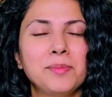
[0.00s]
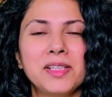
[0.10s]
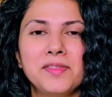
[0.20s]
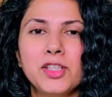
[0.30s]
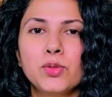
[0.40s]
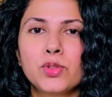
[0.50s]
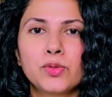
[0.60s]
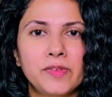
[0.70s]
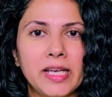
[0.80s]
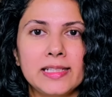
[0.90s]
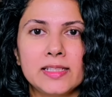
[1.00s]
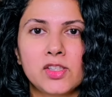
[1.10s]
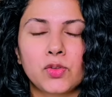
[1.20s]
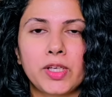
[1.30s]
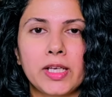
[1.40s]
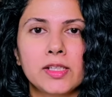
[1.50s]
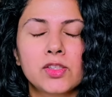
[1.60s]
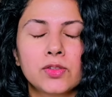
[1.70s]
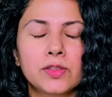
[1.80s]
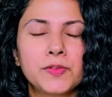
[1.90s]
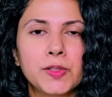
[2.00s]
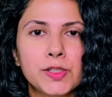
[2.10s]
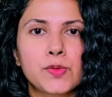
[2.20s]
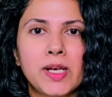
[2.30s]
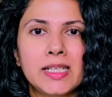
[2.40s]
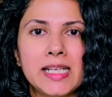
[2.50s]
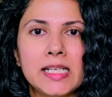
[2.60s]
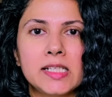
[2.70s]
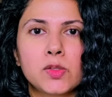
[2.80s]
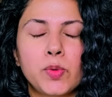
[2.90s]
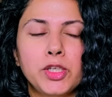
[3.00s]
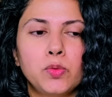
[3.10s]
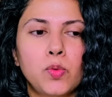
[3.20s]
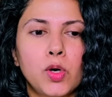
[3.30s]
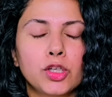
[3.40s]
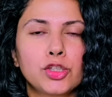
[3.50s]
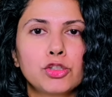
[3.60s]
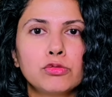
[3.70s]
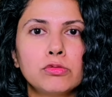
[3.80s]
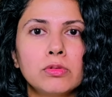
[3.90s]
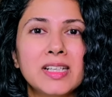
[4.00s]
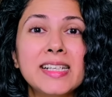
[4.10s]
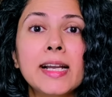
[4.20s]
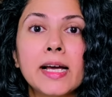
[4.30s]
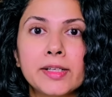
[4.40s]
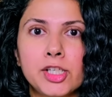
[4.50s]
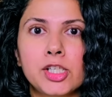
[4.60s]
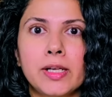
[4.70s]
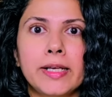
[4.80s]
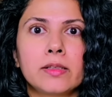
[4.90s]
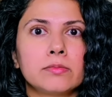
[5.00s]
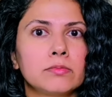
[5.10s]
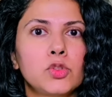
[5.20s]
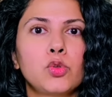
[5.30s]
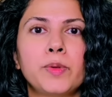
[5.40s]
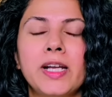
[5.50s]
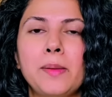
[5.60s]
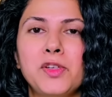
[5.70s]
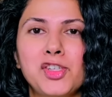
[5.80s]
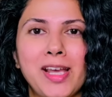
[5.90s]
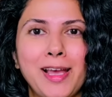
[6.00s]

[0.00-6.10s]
I'm giving you two variants, okay? So the first one is when you want to nourish like super damaged